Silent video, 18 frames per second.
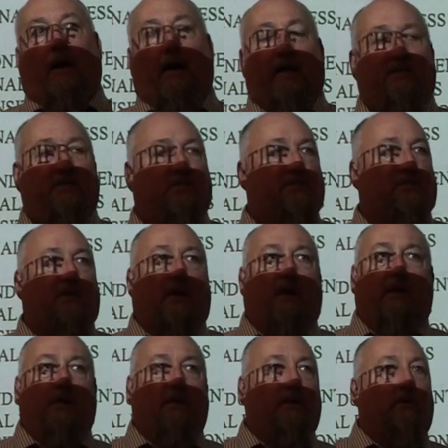I just
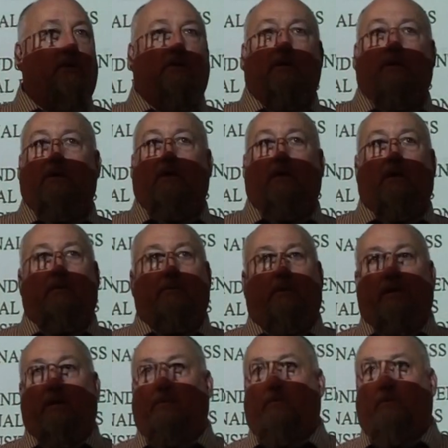saw your little girl
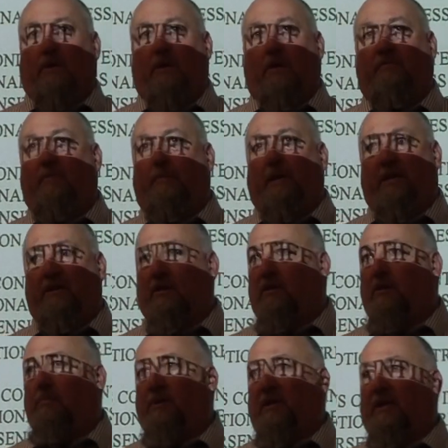get run over by the
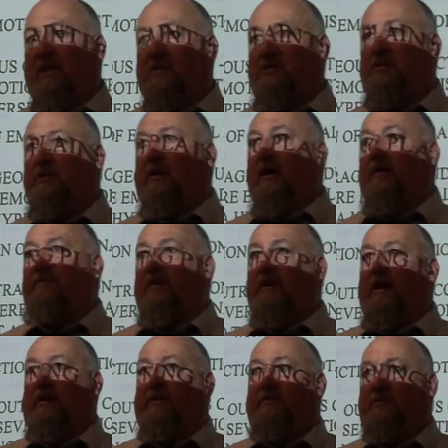UPS driver
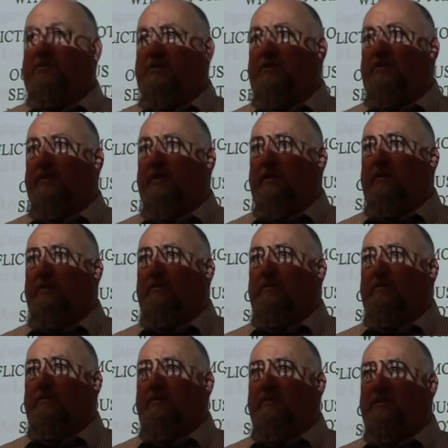out in the street.
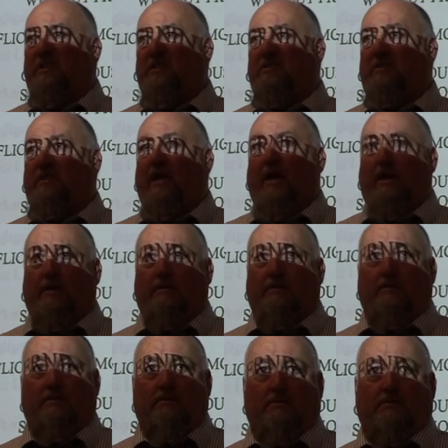She's dead.
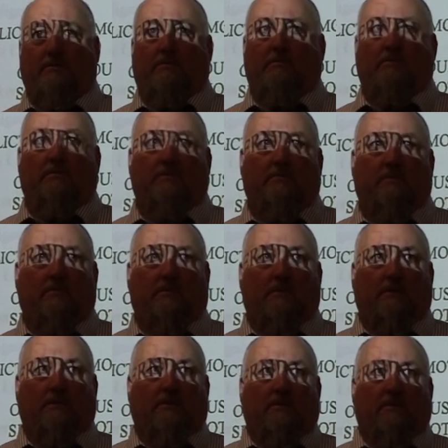
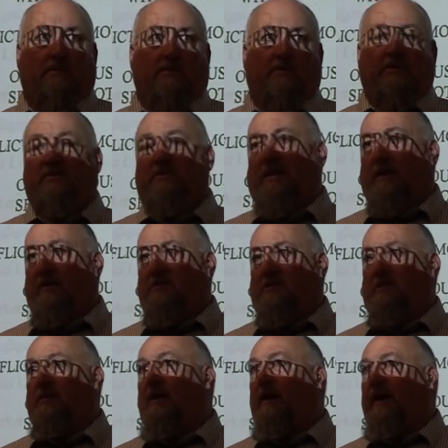Turns out
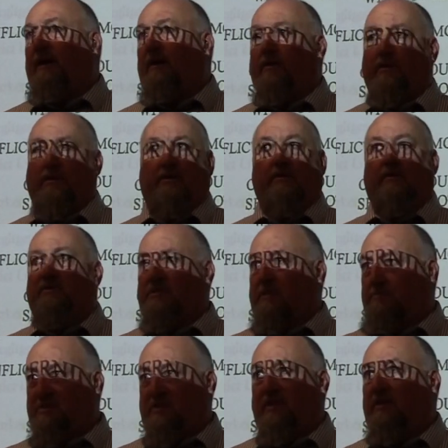it's a lie. Your little girl's
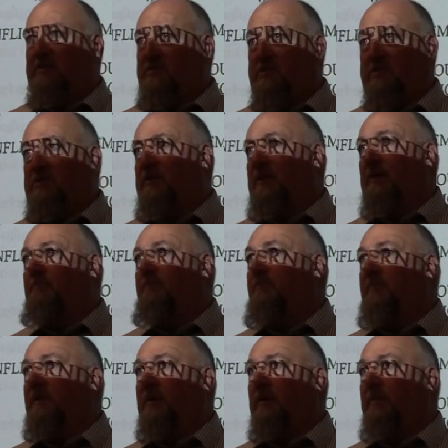upstairs asleep
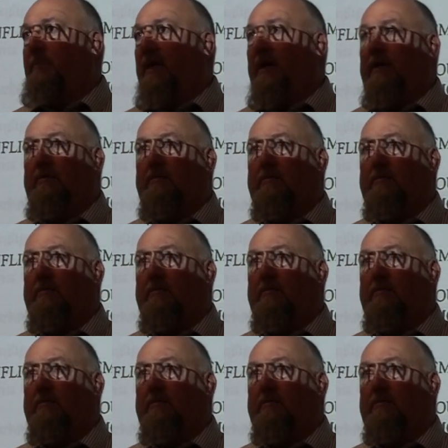in her bed.